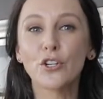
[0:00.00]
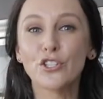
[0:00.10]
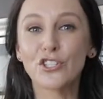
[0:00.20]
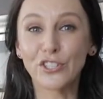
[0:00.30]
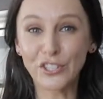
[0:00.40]

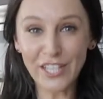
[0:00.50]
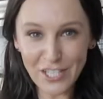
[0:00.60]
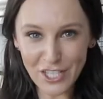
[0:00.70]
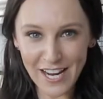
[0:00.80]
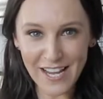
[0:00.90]

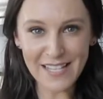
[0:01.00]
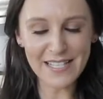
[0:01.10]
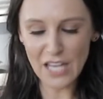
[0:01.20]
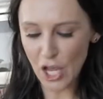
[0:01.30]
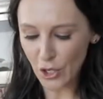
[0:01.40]
delicious,
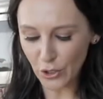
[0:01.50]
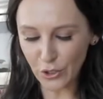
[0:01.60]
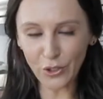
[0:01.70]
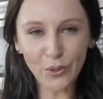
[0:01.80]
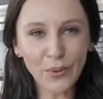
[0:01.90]

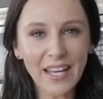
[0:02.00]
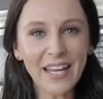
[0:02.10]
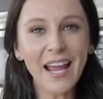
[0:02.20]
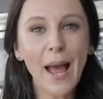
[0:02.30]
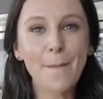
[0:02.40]

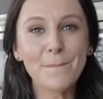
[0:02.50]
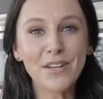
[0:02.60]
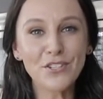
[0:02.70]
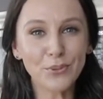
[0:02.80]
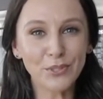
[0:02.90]
gooey
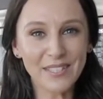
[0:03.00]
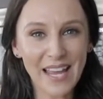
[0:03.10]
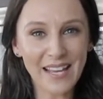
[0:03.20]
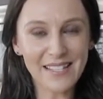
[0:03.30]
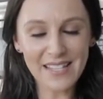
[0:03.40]
medjool
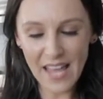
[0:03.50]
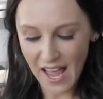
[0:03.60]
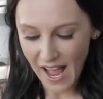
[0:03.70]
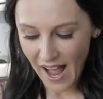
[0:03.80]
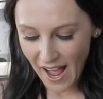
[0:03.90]
dates.
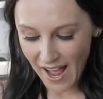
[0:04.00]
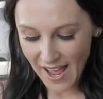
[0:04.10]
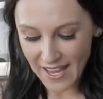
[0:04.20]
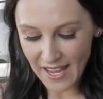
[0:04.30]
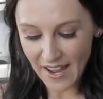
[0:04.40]

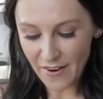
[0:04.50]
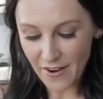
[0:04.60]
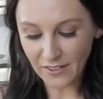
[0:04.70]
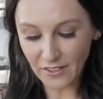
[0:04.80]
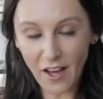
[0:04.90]
I
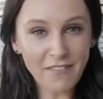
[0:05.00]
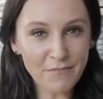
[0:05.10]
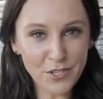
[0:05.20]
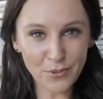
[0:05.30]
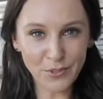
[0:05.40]
love
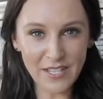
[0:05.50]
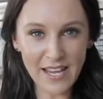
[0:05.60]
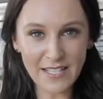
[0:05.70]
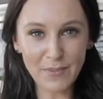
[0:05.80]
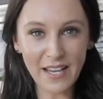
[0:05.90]
medjool
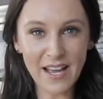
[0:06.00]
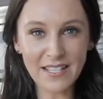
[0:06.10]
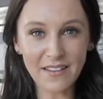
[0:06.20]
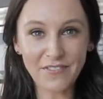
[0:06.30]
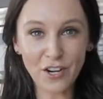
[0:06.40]
dates because
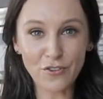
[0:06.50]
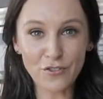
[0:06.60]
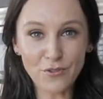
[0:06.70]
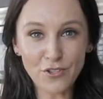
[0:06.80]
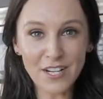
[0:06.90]
of their
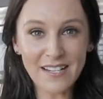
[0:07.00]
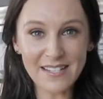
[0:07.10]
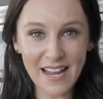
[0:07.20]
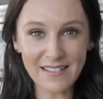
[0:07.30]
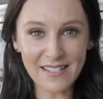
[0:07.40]
nutrient
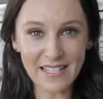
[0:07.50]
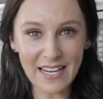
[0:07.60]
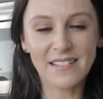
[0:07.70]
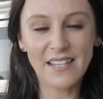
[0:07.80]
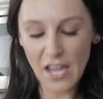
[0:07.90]

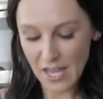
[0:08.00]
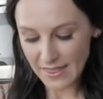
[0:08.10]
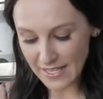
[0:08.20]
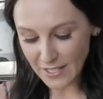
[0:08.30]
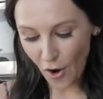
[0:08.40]
densities.
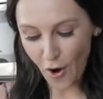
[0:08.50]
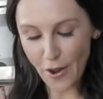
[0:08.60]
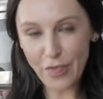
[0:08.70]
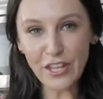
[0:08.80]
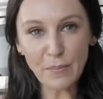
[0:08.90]
These
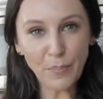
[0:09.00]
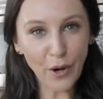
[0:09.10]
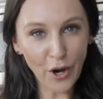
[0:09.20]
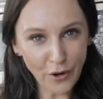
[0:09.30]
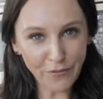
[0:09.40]
are the
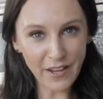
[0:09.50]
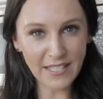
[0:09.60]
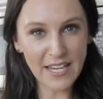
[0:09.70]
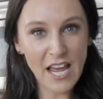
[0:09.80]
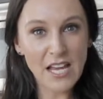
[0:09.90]

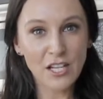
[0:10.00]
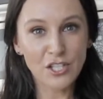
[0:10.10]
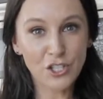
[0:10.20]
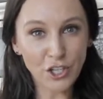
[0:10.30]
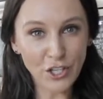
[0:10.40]
perfect
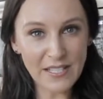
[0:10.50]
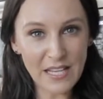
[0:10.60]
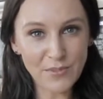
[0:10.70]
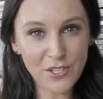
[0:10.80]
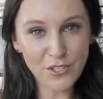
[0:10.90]
sugar
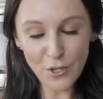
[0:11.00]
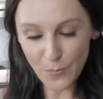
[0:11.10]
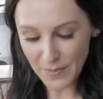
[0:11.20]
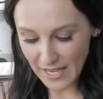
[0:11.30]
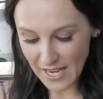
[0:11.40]
substitute
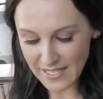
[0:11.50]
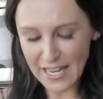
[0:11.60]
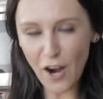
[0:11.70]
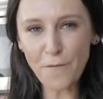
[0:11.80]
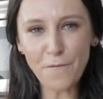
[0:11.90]
because they
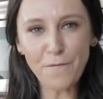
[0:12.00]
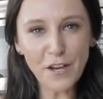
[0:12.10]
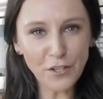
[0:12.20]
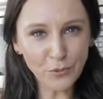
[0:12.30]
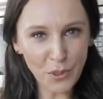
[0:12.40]
are
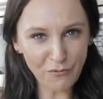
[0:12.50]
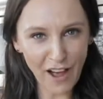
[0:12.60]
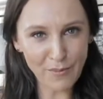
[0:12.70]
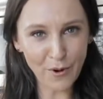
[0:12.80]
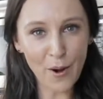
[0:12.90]
filled with
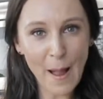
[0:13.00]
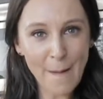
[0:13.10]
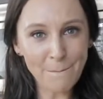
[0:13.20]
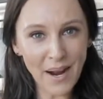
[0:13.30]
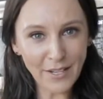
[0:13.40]
fiber,
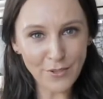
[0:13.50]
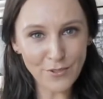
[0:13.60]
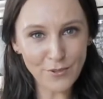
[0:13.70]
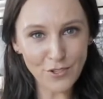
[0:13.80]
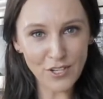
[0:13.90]

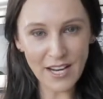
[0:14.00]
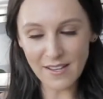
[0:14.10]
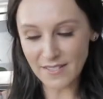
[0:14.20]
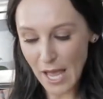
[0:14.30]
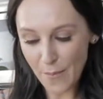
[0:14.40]

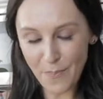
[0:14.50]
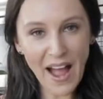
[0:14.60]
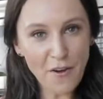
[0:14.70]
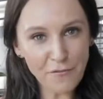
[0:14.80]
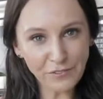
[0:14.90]
micronutrients,
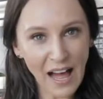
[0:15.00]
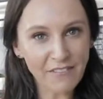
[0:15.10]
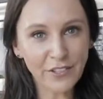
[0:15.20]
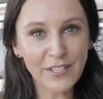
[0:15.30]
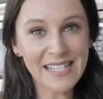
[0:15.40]

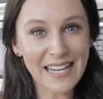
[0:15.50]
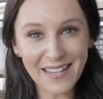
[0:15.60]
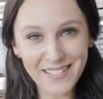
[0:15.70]
bioflavonoids, and